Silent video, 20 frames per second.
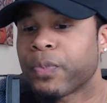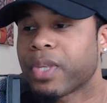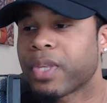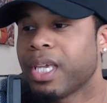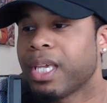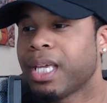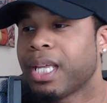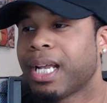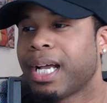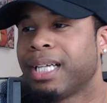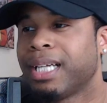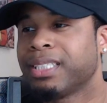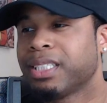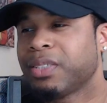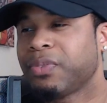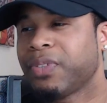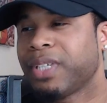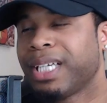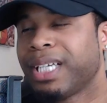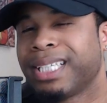And I
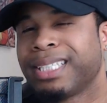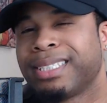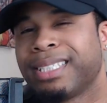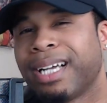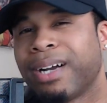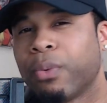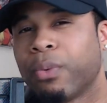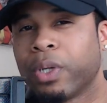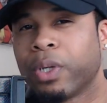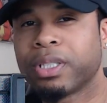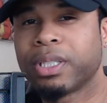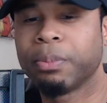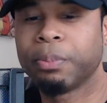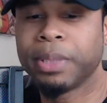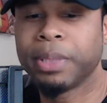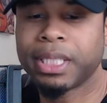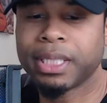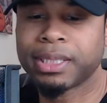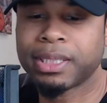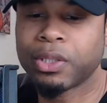just feel like it's not worth it,
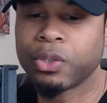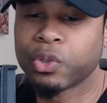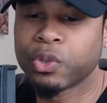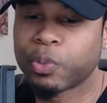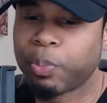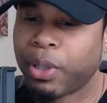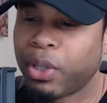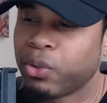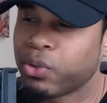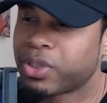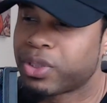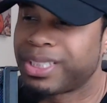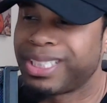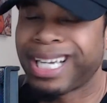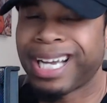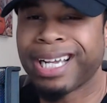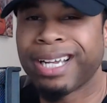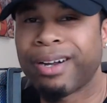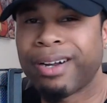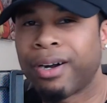because those posts
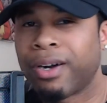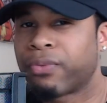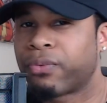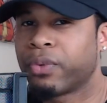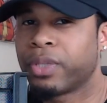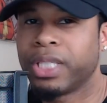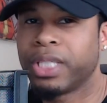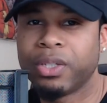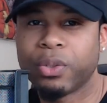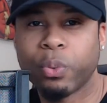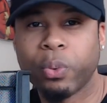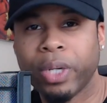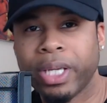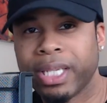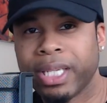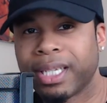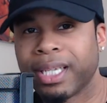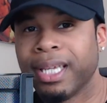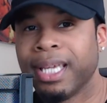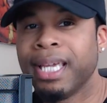die off really
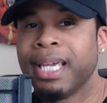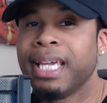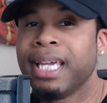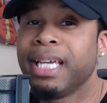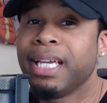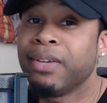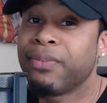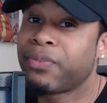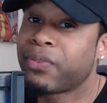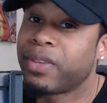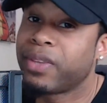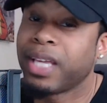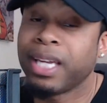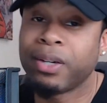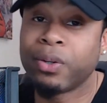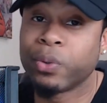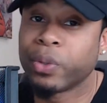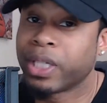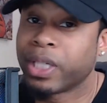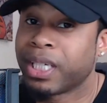quick if they
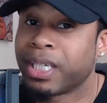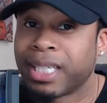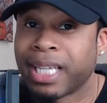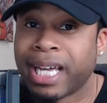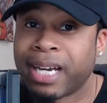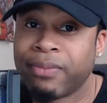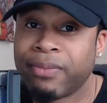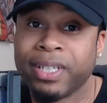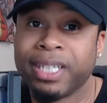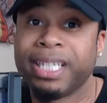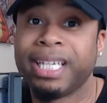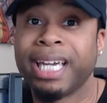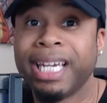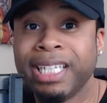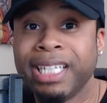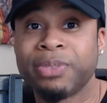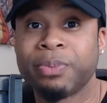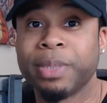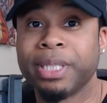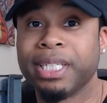don't get a lot of
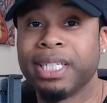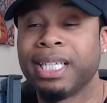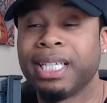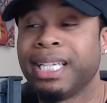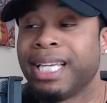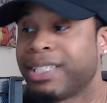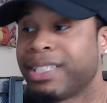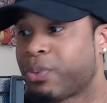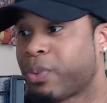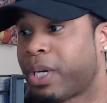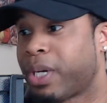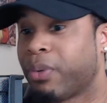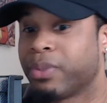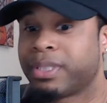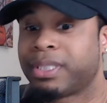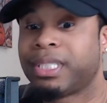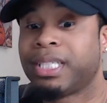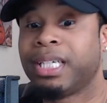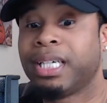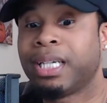engagement. And that's what I
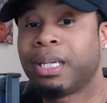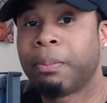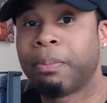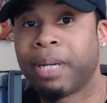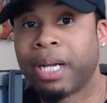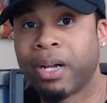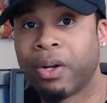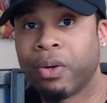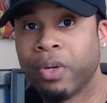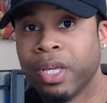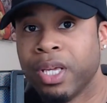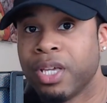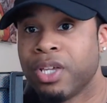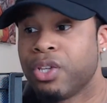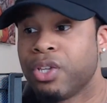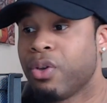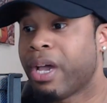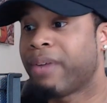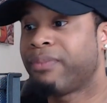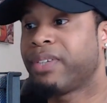was saying about,
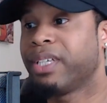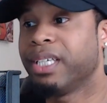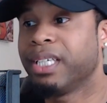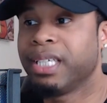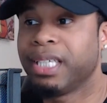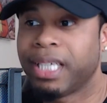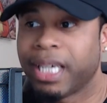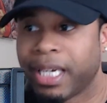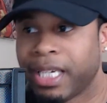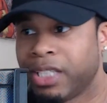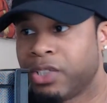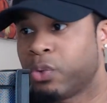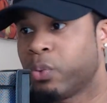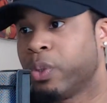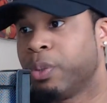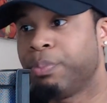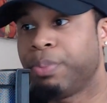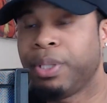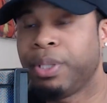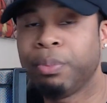you have to engage
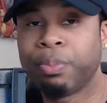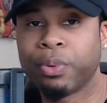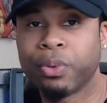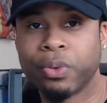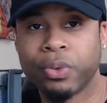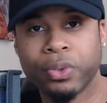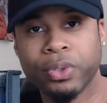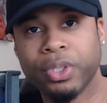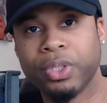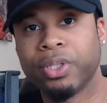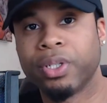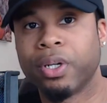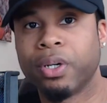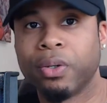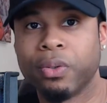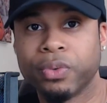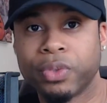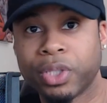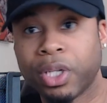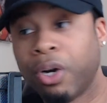with people, you
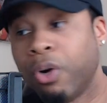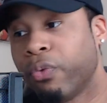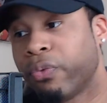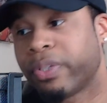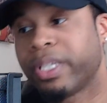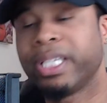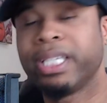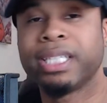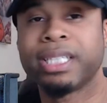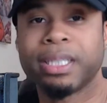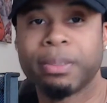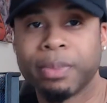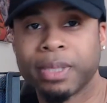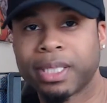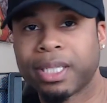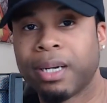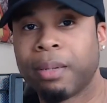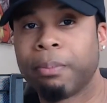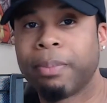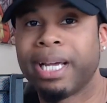know, to hopefully get them to
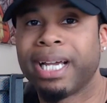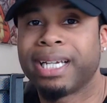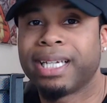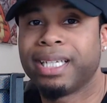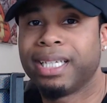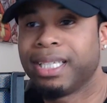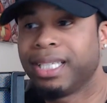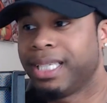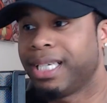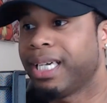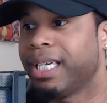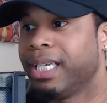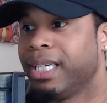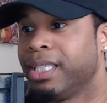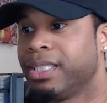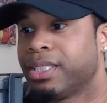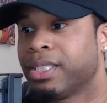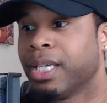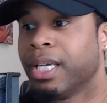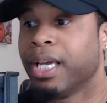come back and
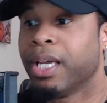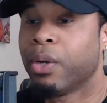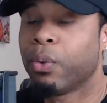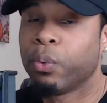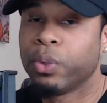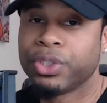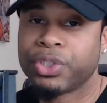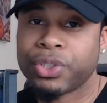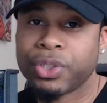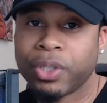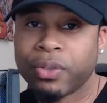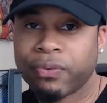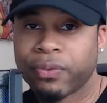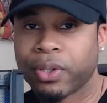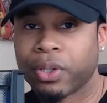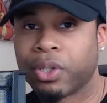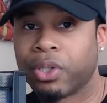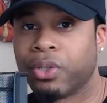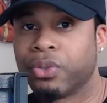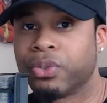engage with your
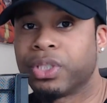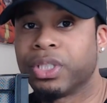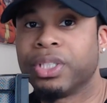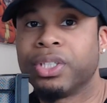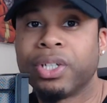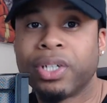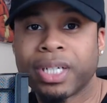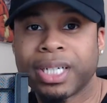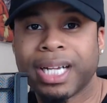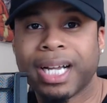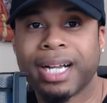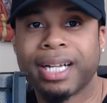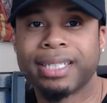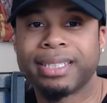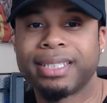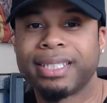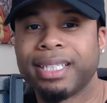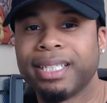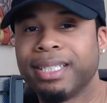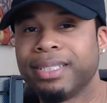photos and your
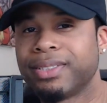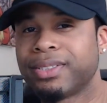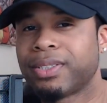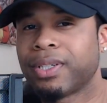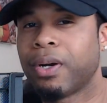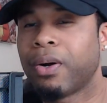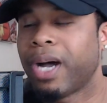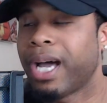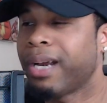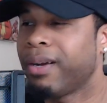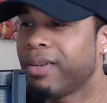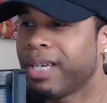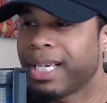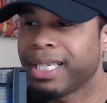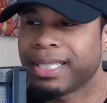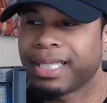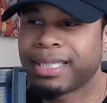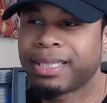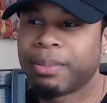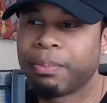content. So I don't
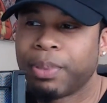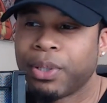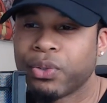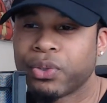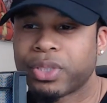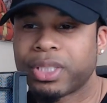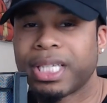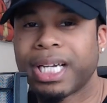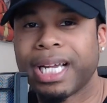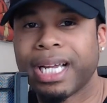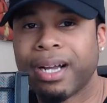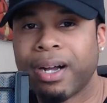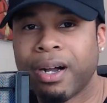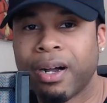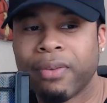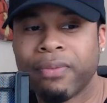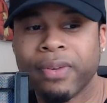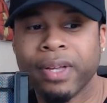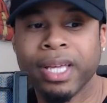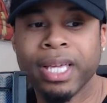like that the posts die
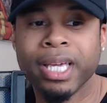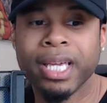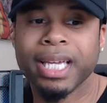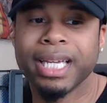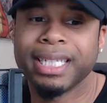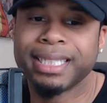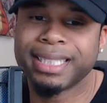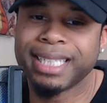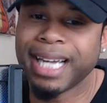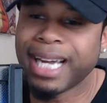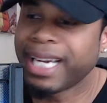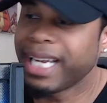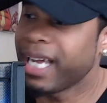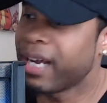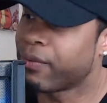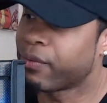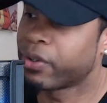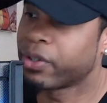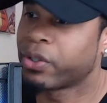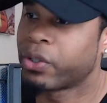off. It's not
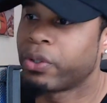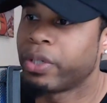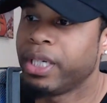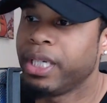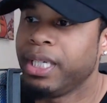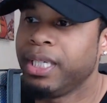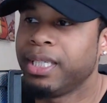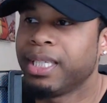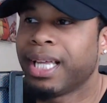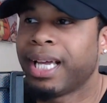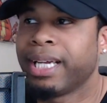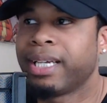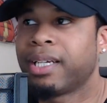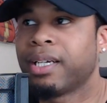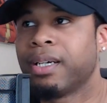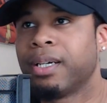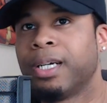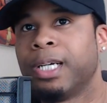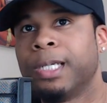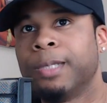evergreen like
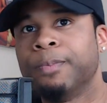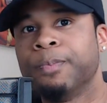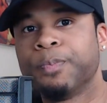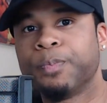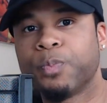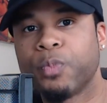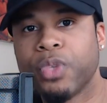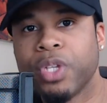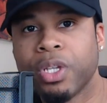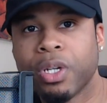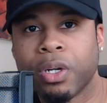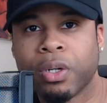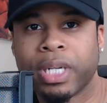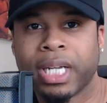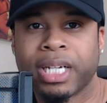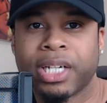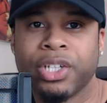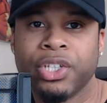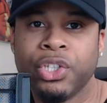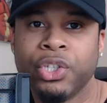you know,
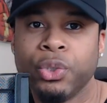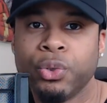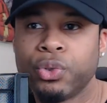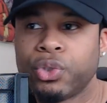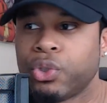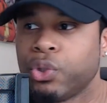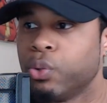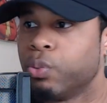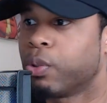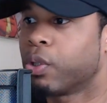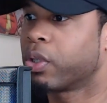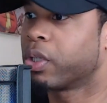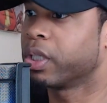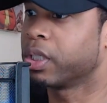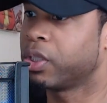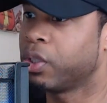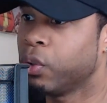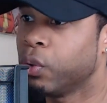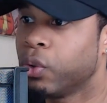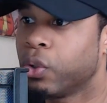like a YouTube or a
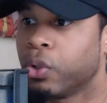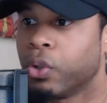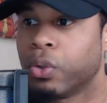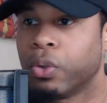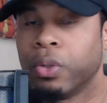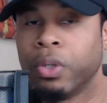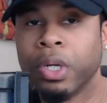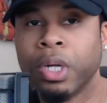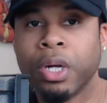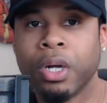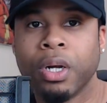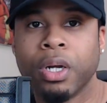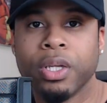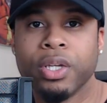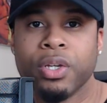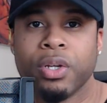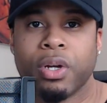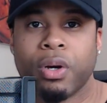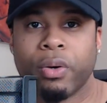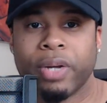Google,
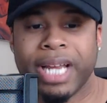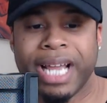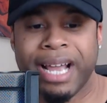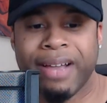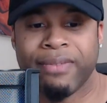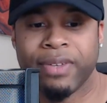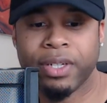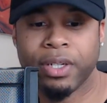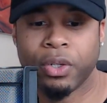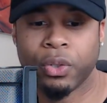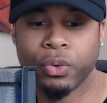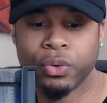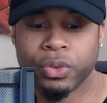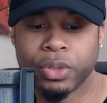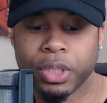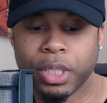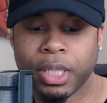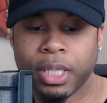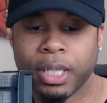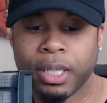you know, and having those
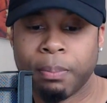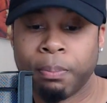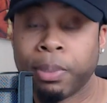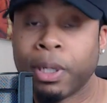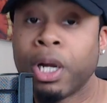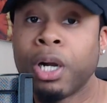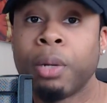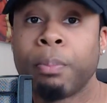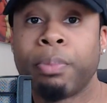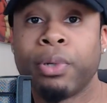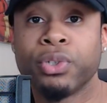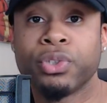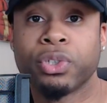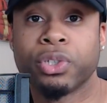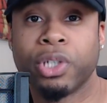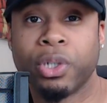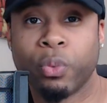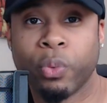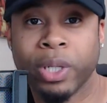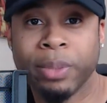blog posts
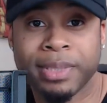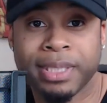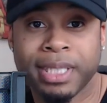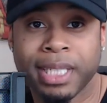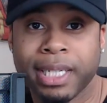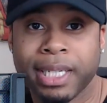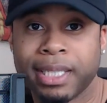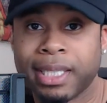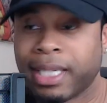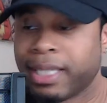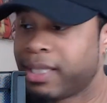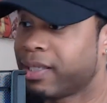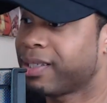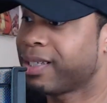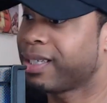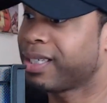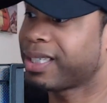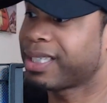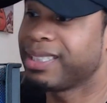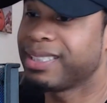on your website. Like, they're
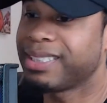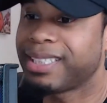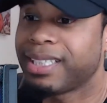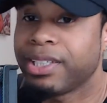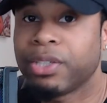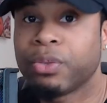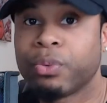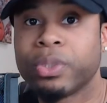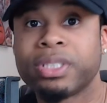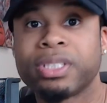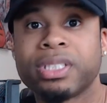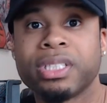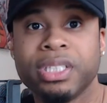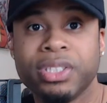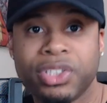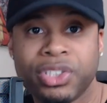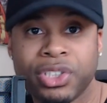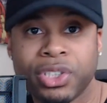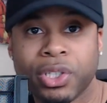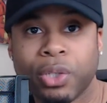going to continuously
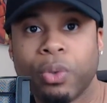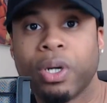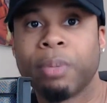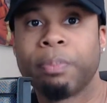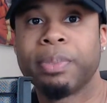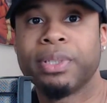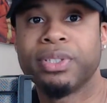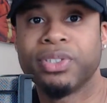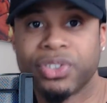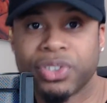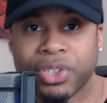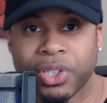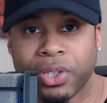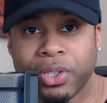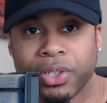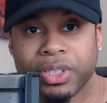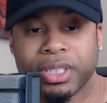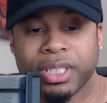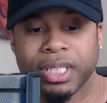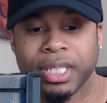show up in
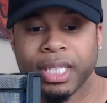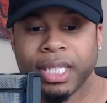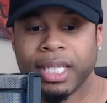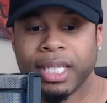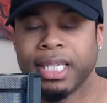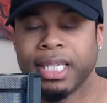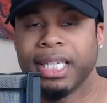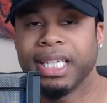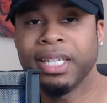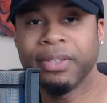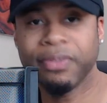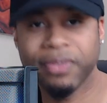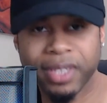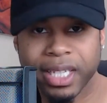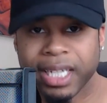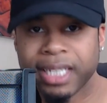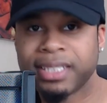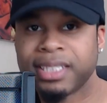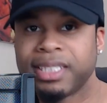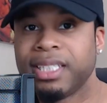search if the
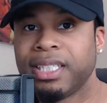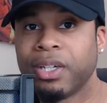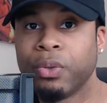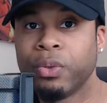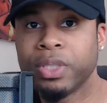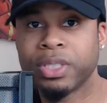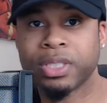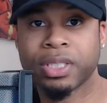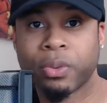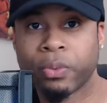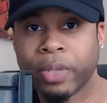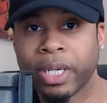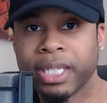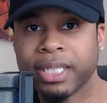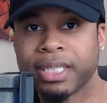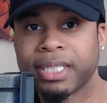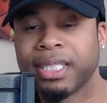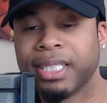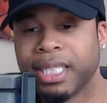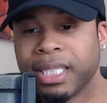SEO is
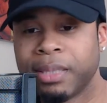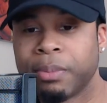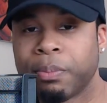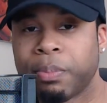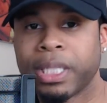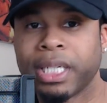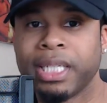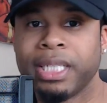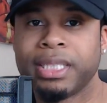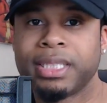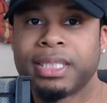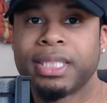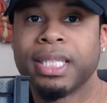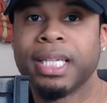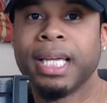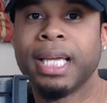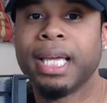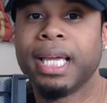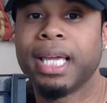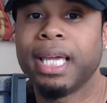correct and in place,
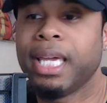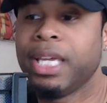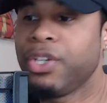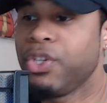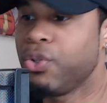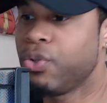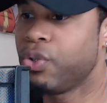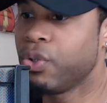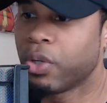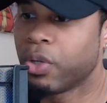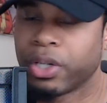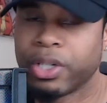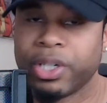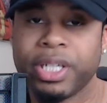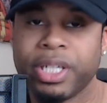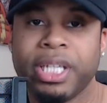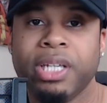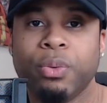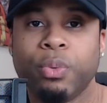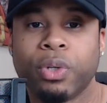and you do all your
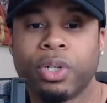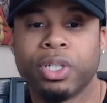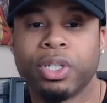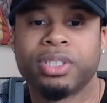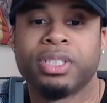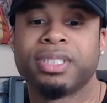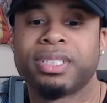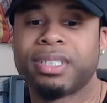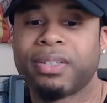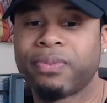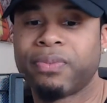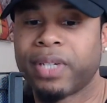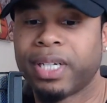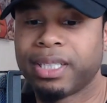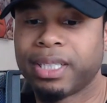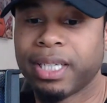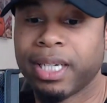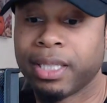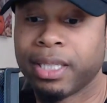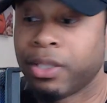keywords and stuff
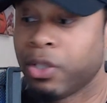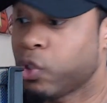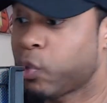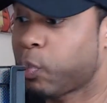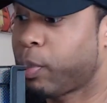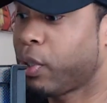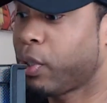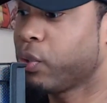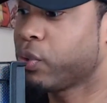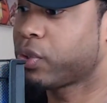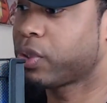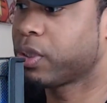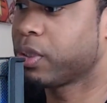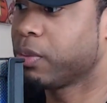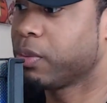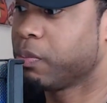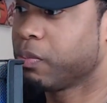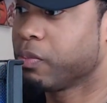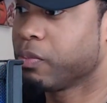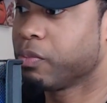like that. Those posts
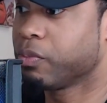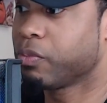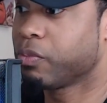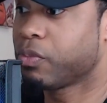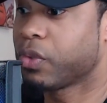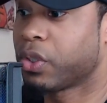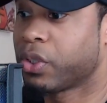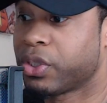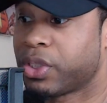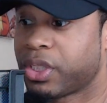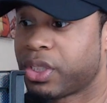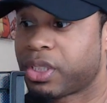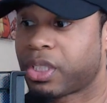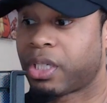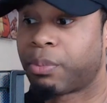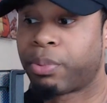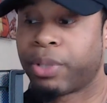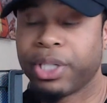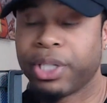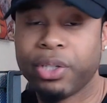are just going
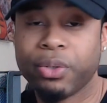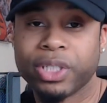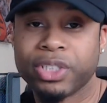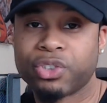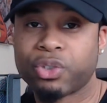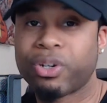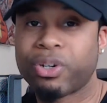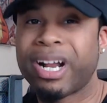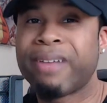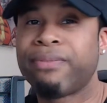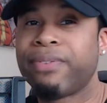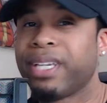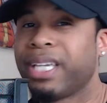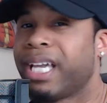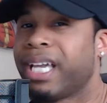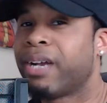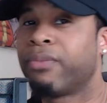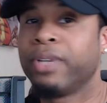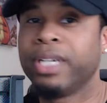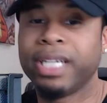to bring you in traffic
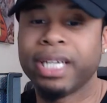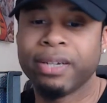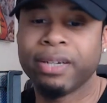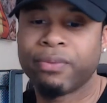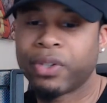every day.